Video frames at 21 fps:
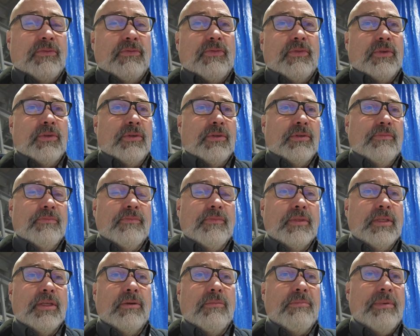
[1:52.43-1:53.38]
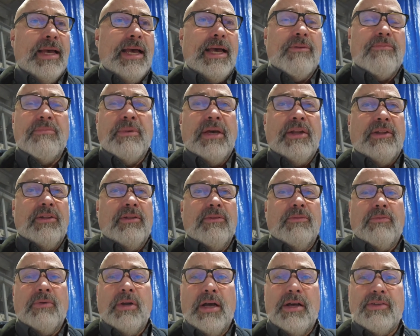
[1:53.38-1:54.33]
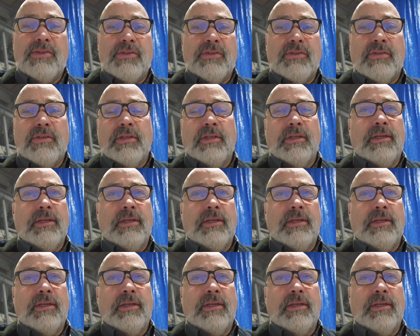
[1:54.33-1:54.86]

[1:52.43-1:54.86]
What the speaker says: for bad metal, rust,